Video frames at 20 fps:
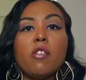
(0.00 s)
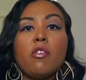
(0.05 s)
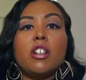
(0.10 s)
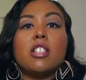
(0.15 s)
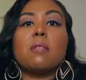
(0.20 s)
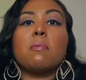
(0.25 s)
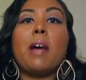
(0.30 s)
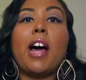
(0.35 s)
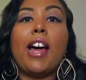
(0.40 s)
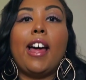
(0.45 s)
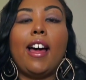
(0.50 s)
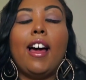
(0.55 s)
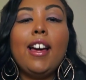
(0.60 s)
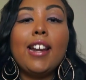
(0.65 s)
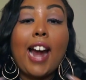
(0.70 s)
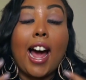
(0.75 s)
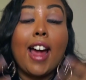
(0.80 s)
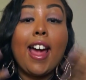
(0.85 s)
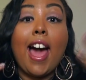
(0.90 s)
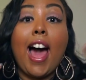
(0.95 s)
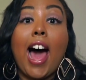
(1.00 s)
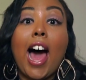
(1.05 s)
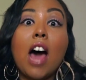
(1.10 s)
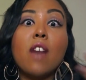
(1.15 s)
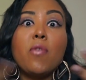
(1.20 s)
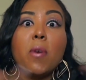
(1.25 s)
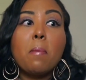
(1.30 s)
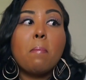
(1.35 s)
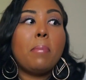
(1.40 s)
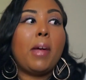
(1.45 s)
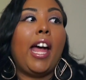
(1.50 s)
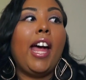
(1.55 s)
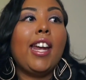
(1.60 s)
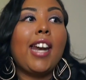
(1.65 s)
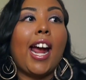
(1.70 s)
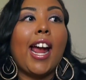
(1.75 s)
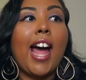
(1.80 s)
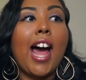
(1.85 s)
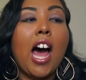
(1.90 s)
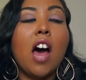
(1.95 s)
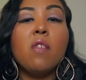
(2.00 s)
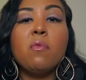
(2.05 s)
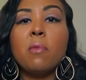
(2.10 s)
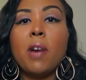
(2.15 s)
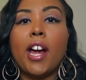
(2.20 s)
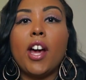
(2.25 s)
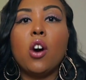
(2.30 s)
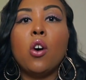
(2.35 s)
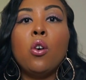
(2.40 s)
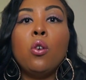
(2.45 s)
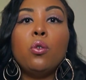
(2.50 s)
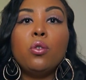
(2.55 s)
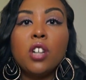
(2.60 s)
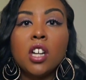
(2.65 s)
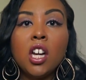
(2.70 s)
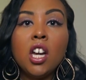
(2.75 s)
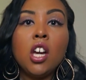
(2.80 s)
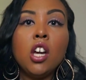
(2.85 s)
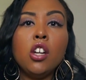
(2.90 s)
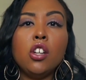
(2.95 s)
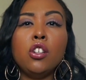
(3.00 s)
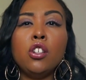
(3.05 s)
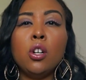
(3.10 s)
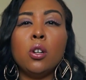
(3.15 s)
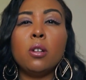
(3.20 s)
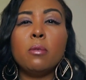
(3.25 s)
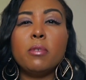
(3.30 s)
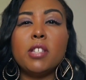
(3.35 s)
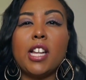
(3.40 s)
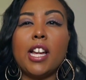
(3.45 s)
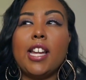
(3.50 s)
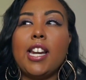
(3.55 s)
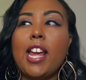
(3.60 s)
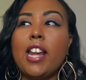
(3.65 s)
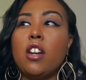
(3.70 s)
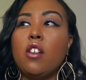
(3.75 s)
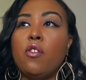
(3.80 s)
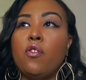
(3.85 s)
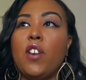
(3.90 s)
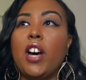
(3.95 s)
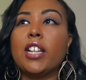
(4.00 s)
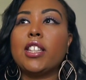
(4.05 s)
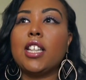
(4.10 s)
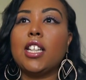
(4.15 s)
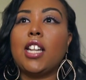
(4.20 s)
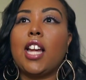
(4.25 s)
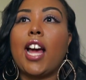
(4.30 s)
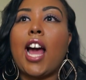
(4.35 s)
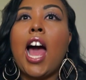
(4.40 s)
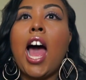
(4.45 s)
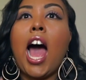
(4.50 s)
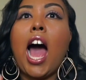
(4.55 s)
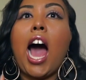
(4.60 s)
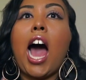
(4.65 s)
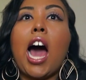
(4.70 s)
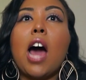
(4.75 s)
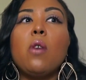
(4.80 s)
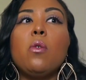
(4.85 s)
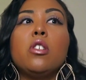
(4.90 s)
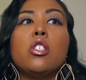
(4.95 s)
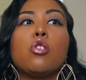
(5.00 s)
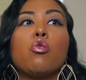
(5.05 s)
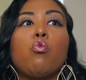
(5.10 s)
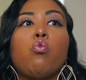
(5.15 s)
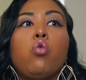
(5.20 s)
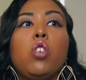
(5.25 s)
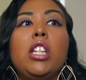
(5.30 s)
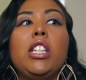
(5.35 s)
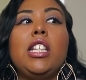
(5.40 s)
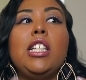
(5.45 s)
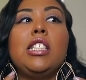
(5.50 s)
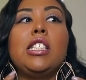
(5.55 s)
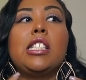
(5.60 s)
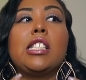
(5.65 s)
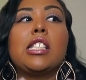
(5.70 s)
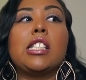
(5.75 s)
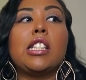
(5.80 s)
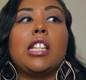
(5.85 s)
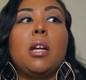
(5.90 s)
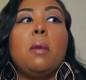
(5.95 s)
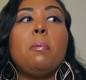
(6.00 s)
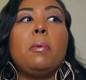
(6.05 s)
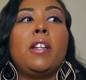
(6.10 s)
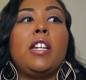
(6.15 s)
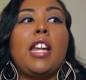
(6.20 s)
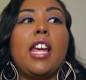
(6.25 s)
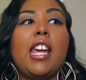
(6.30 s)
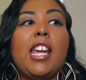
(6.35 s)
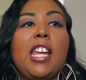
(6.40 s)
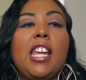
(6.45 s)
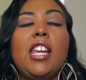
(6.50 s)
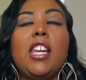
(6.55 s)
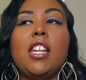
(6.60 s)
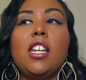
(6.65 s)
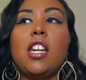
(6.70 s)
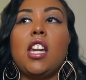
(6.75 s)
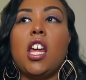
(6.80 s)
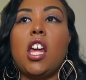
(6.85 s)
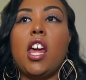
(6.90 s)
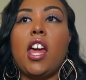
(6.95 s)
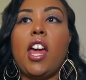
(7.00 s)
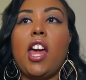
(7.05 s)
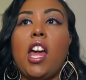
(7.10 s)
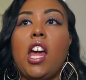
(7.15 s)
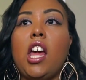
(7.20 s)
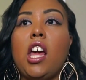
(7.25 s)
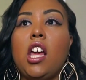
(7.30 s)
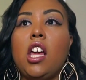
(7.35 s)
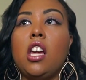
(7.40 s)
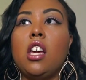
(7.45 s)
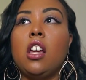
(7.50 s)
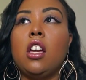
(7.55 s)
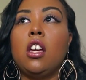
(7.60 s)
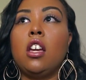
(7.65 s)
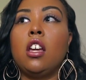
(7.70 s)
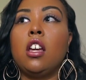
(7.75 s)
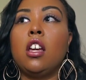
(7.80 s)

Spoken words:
to rest my head. I have a bed. I have my own, you know what I'm saying? And the fact that, like, I was really sleeping in a